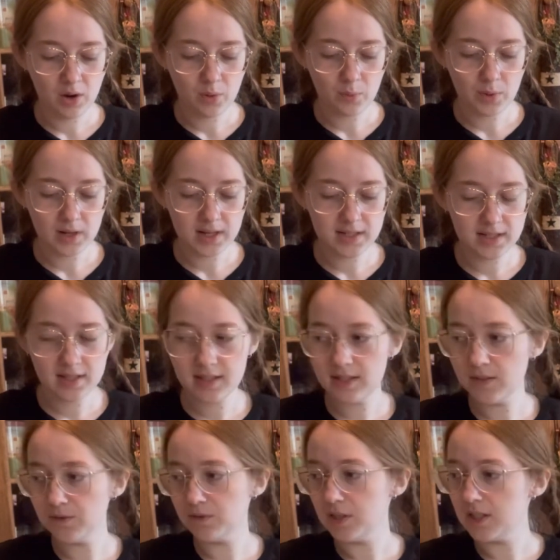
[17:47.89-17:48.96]
When I did
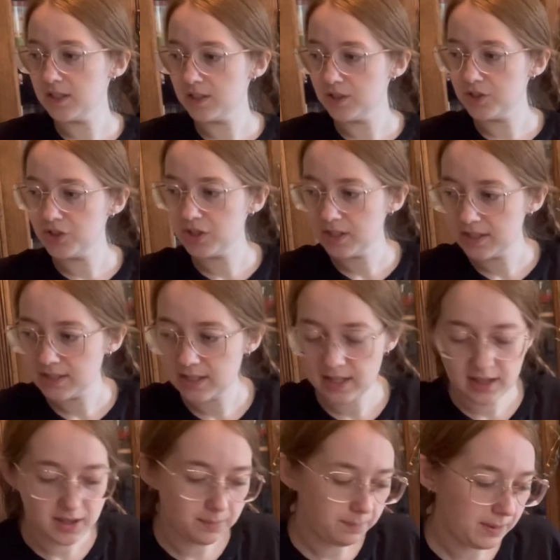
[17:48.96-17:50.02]
some research, it
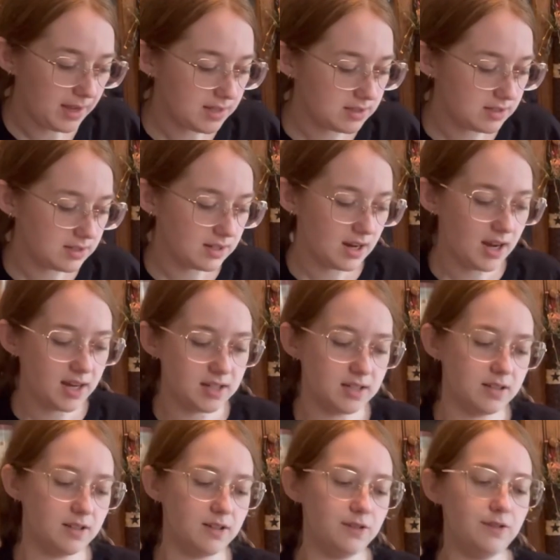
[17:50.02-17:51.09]
said the best kind
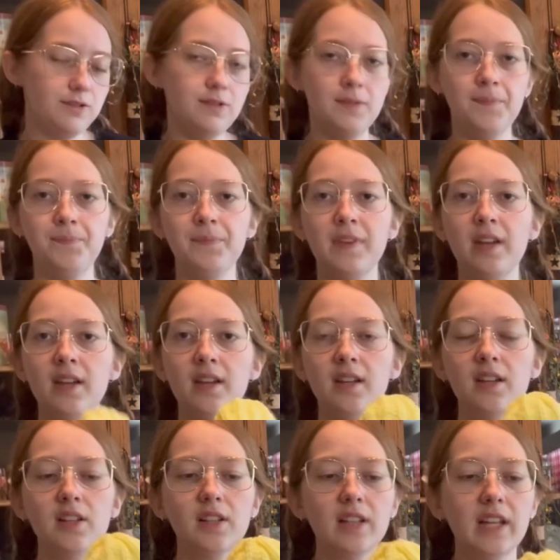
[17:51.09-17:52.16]
of
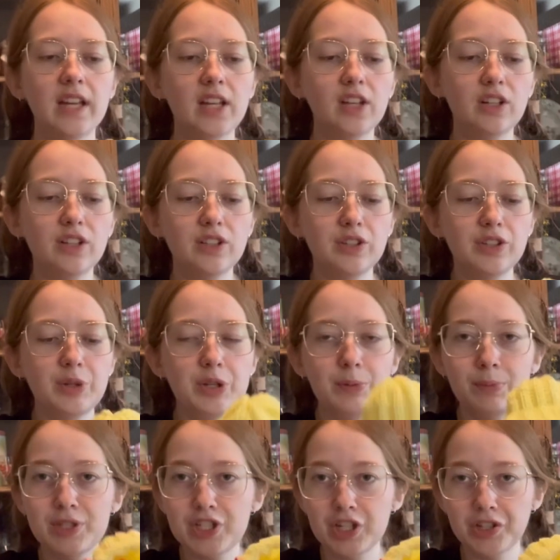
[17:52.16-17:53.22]
like
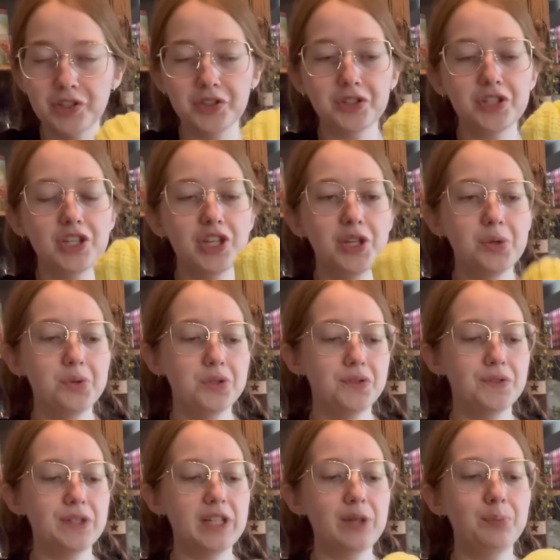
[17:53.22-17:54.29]
material to use
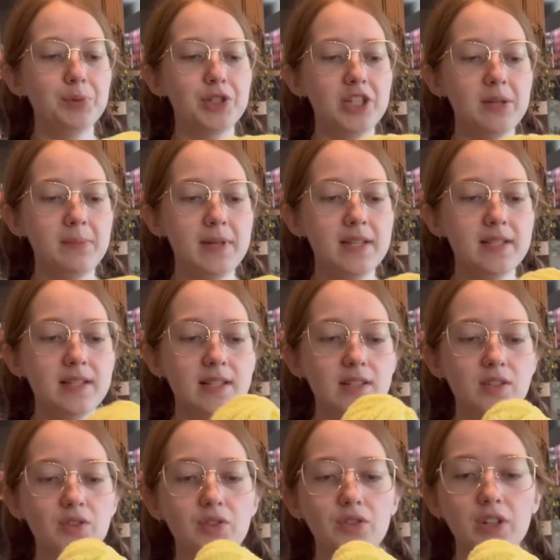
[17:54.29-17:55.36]
for like preemies is
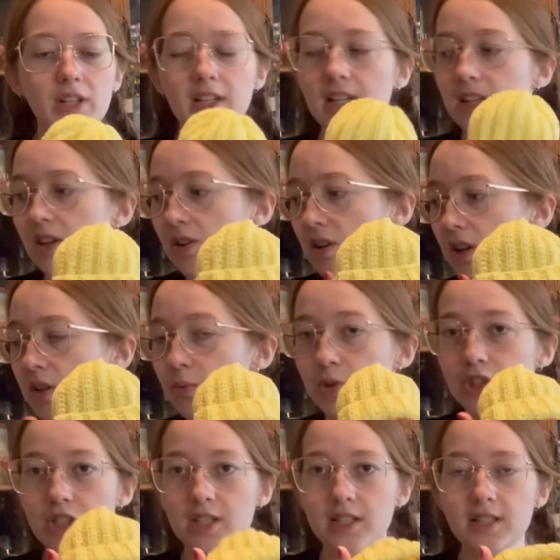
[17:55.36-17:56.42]
acrylic yarn,
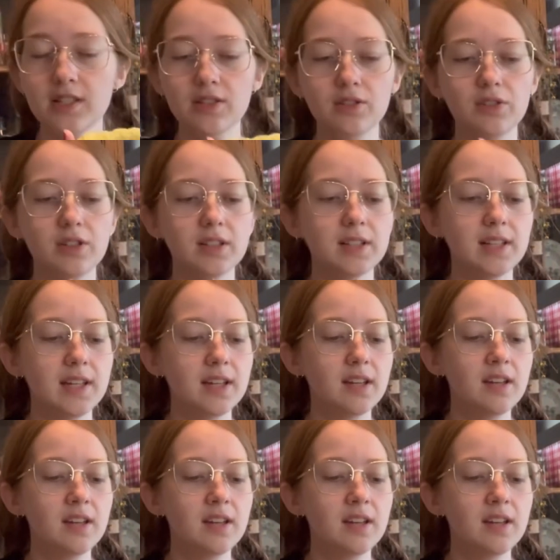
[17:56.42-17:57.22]
which this is acrylic,